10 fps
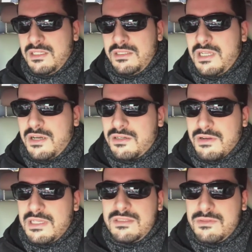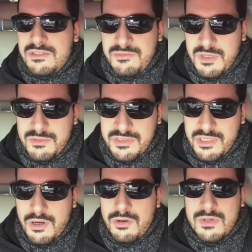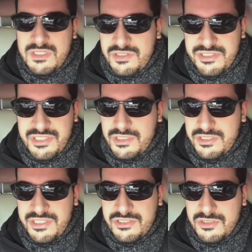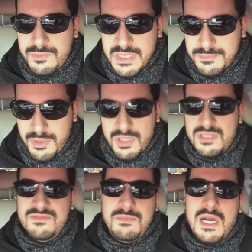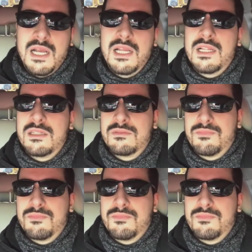you know, Gran Turismo was always such a big part of my